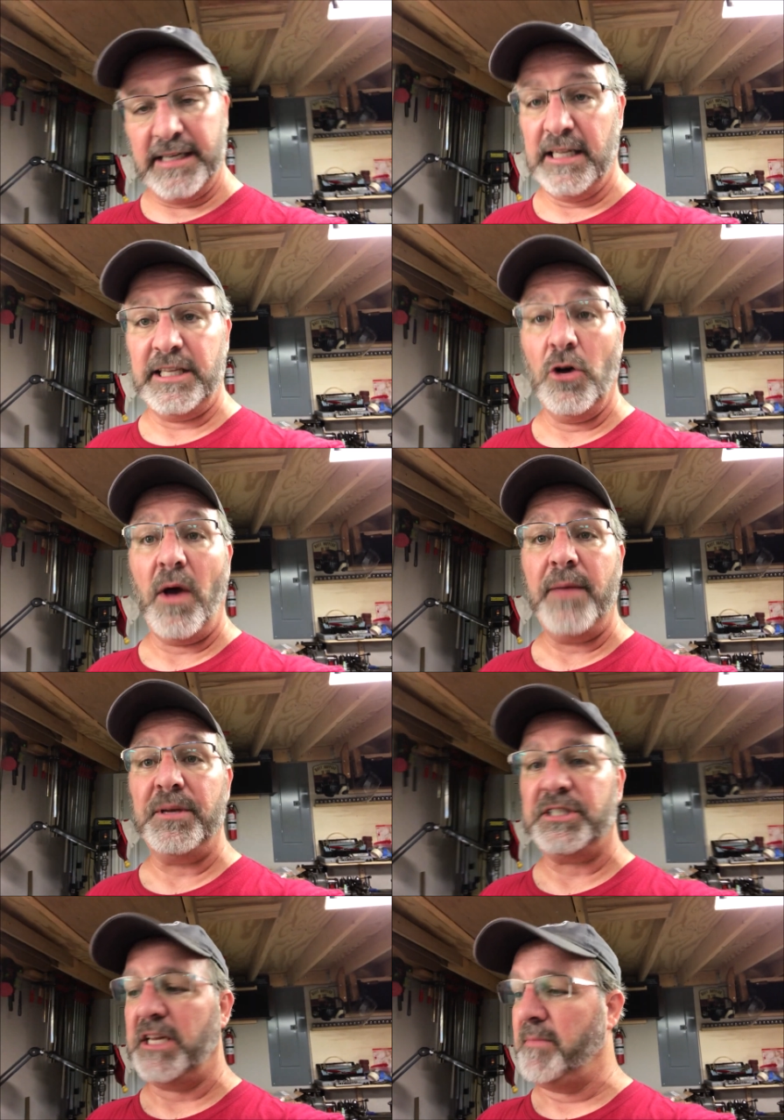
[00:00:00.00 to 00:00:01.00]
did the old
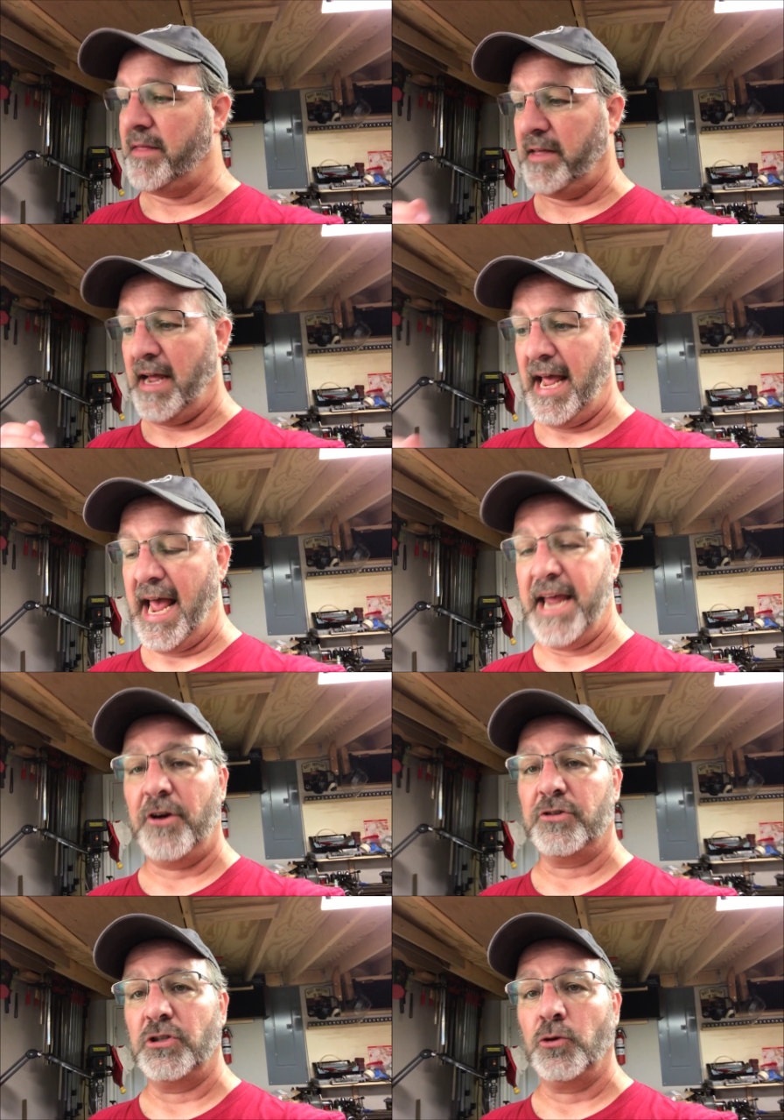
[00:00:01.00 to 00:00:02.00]
ABC method. I
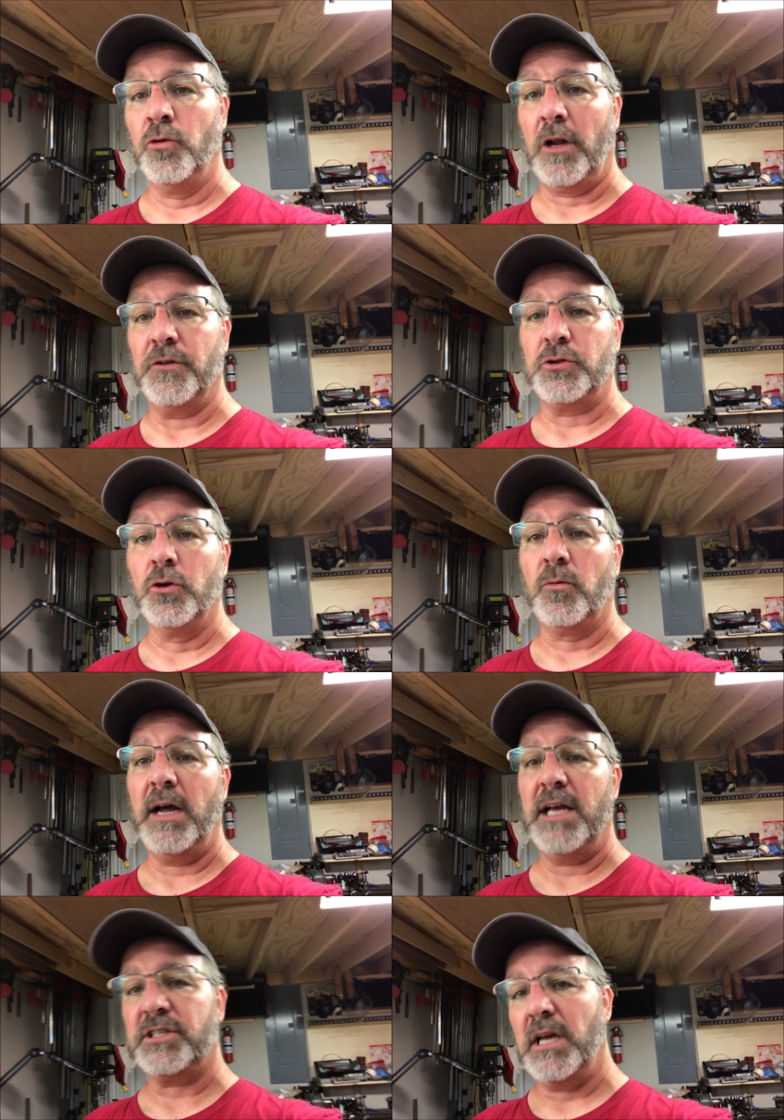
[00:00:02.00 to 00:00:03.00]
anchored the tool on the tool
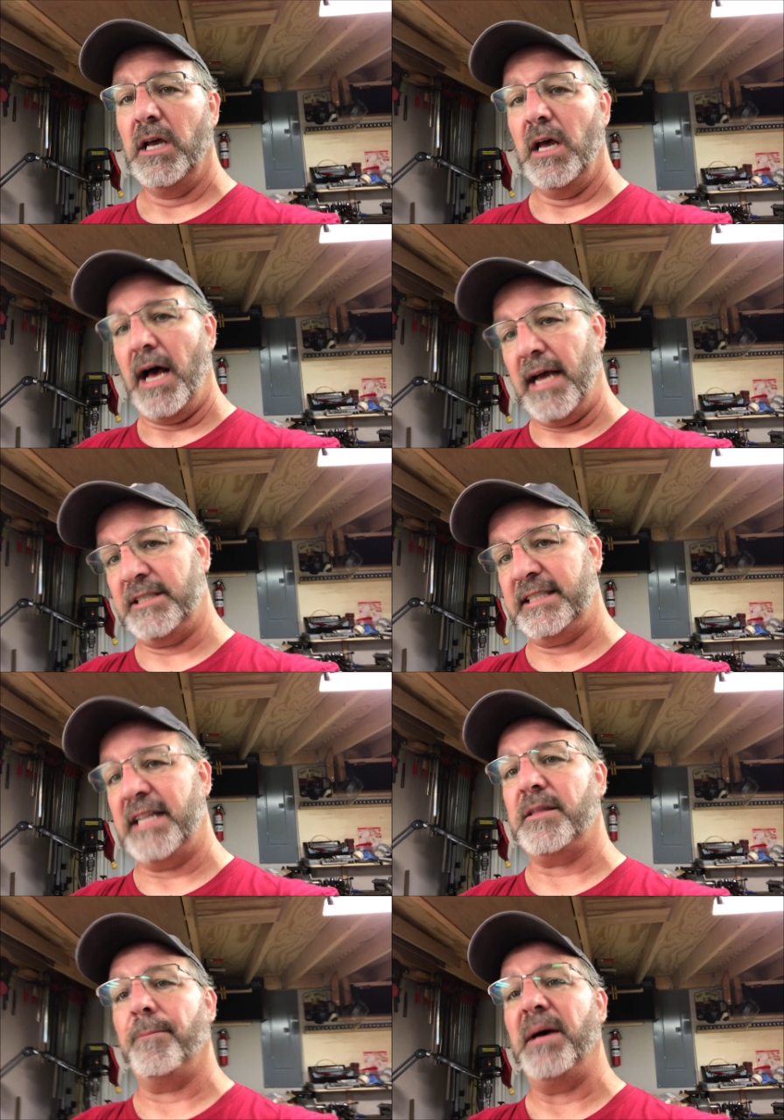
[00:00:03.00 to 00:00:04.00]
rest. I
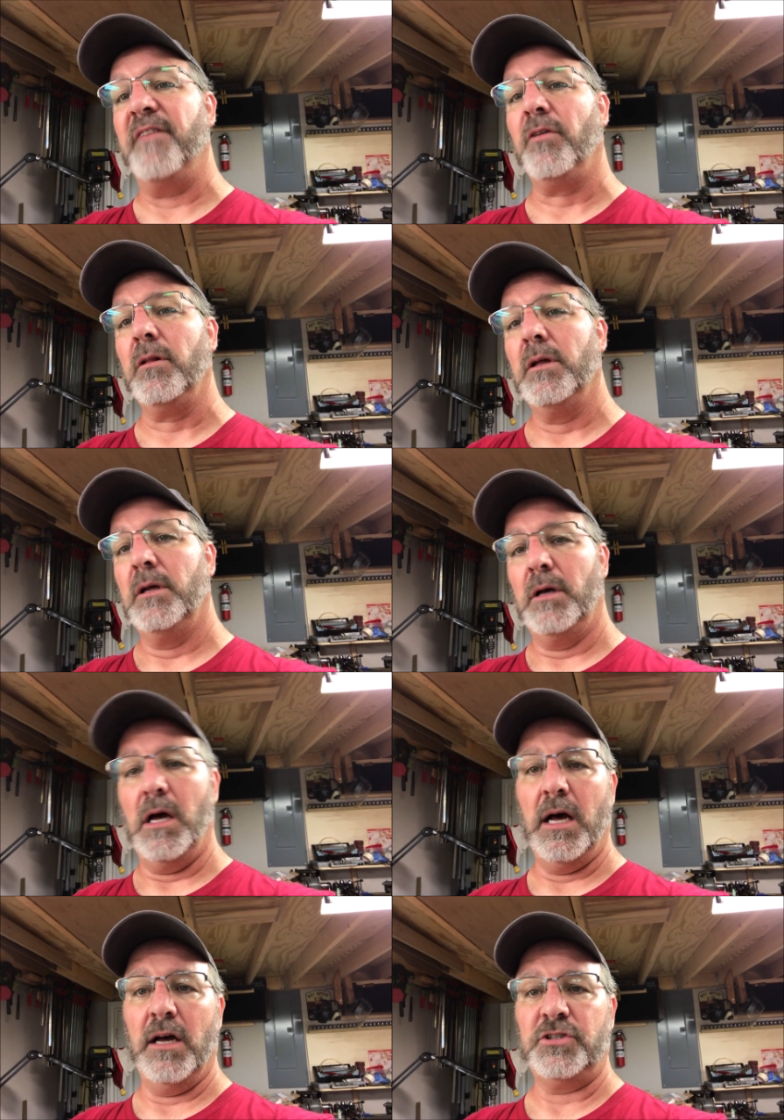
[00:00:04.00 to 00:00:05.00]
set the bevel
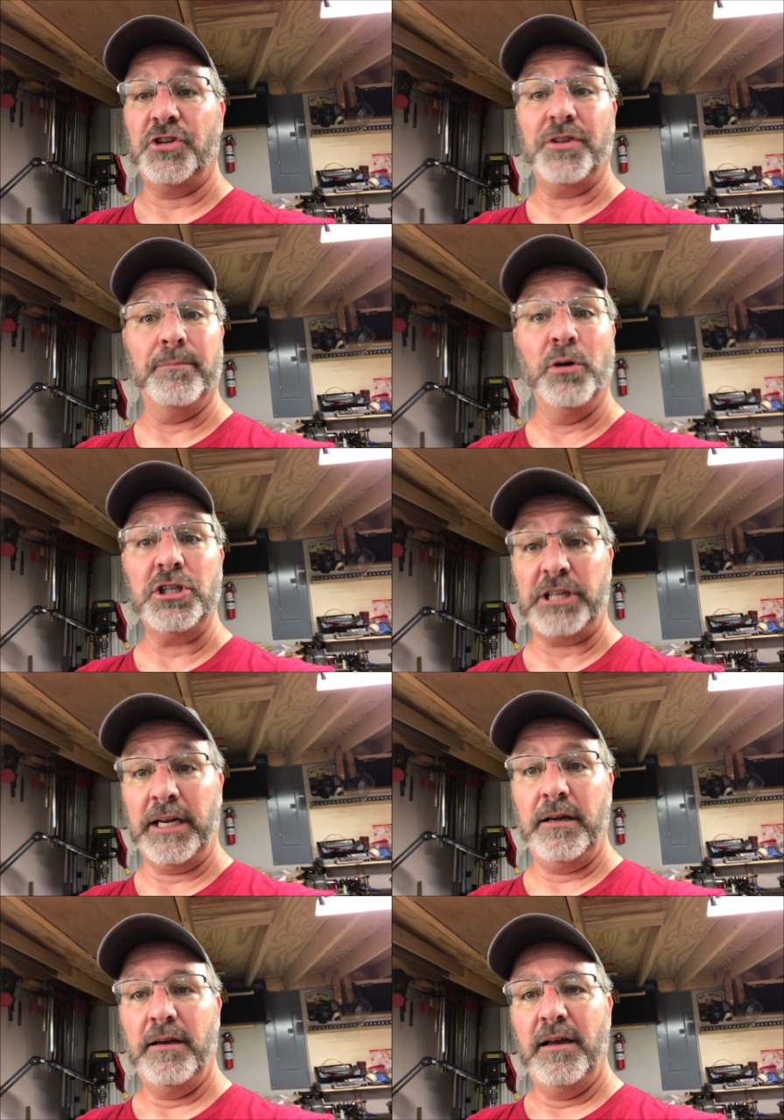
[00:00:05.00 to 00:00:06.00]
to the
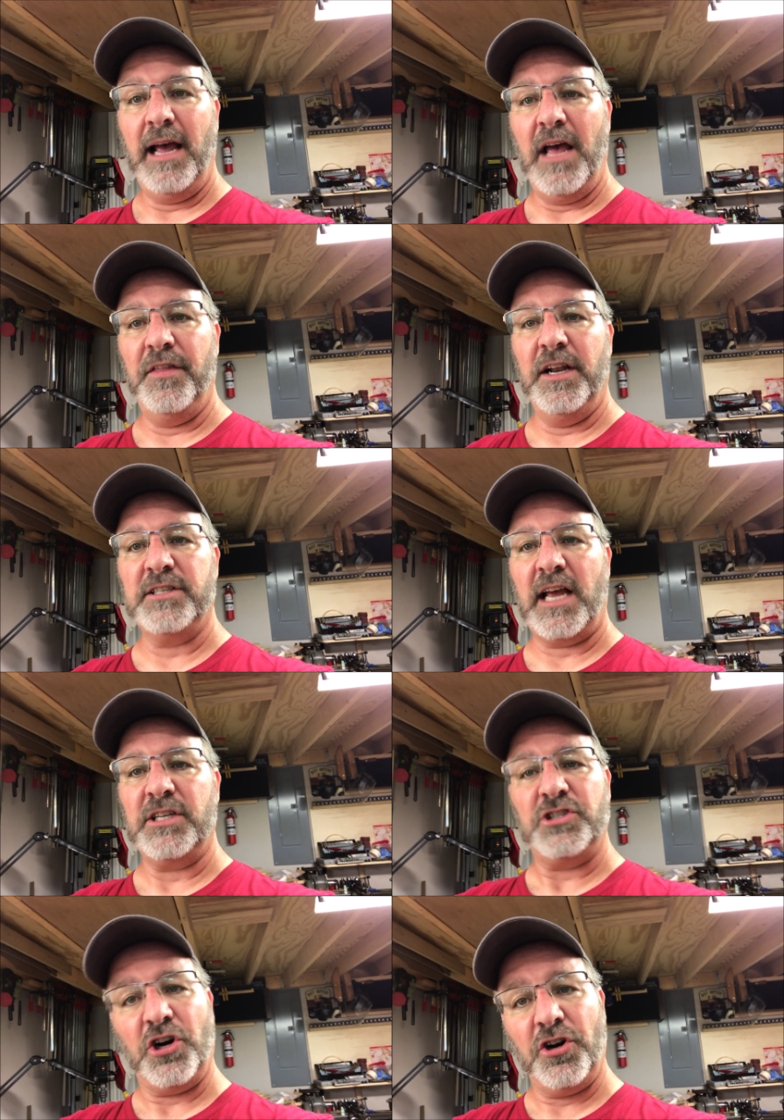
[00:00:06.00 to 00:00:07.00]
bushing, and then as I
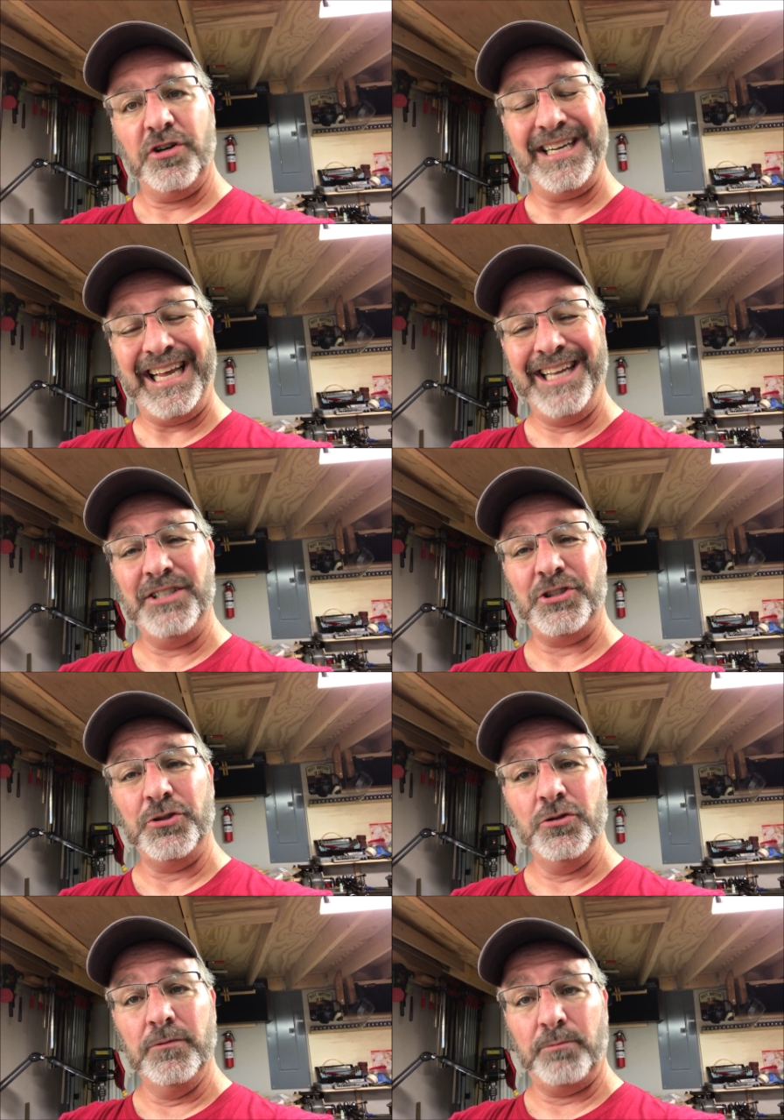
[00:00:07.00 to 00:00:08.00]
turned in
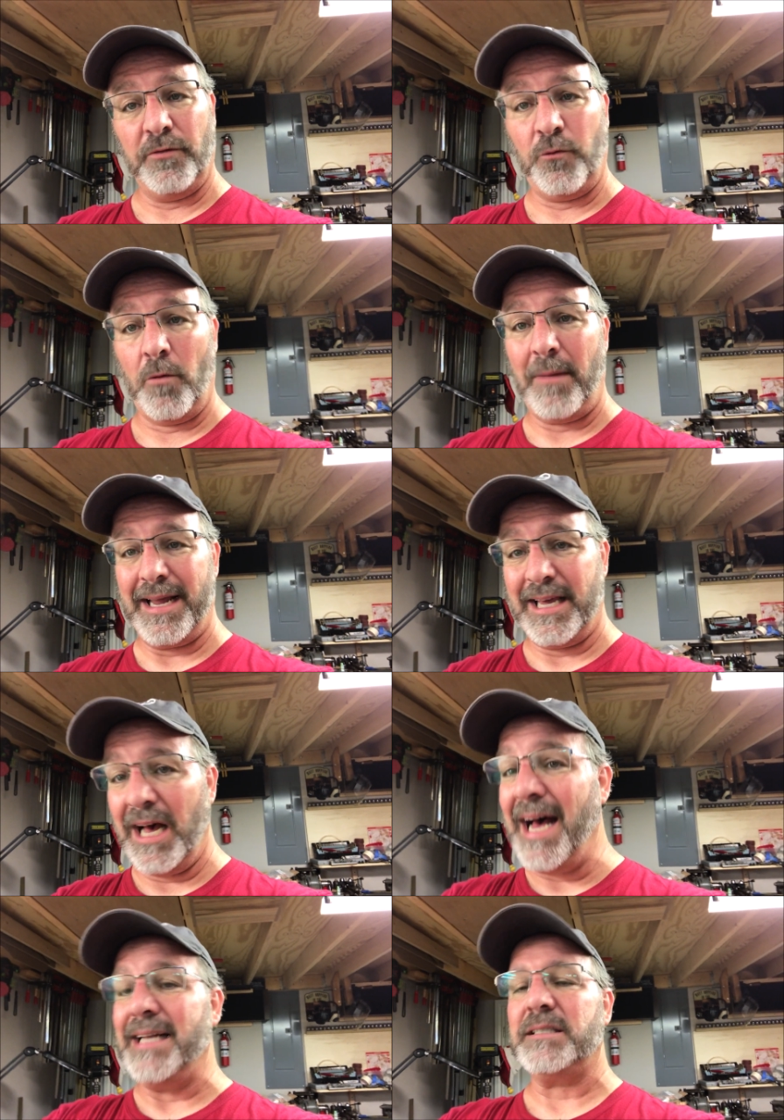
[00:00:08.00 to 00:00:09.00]
to perform my
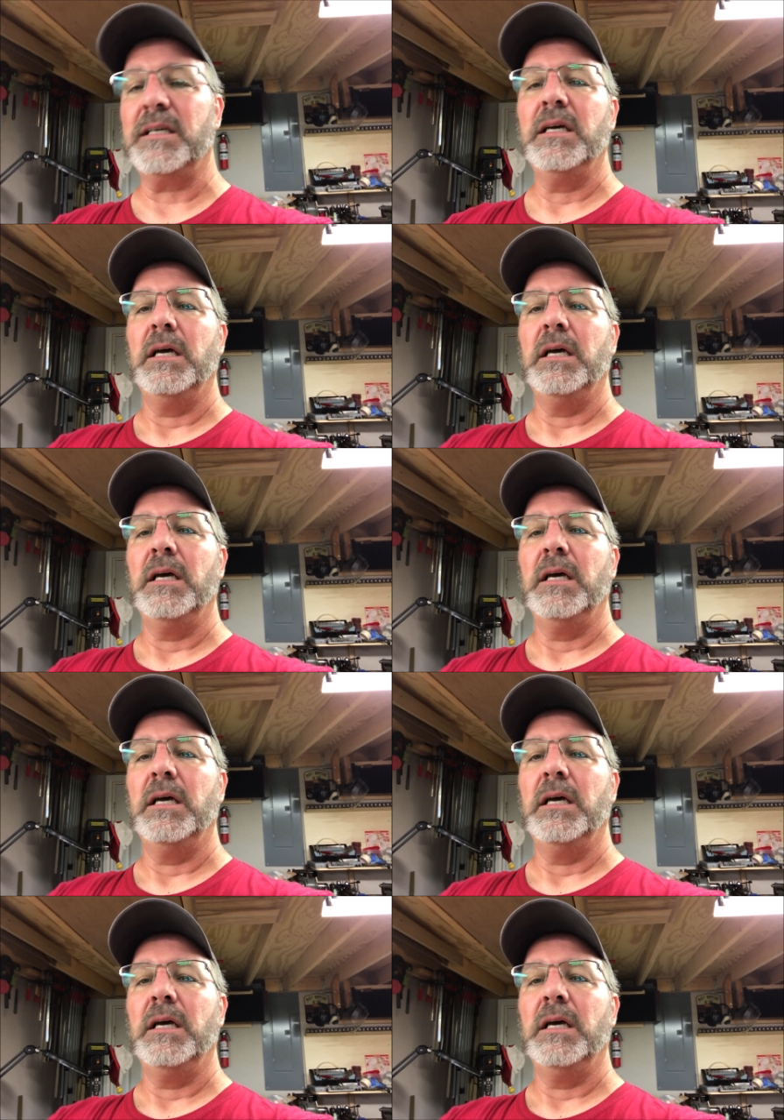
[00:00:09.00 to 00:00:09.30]
cut,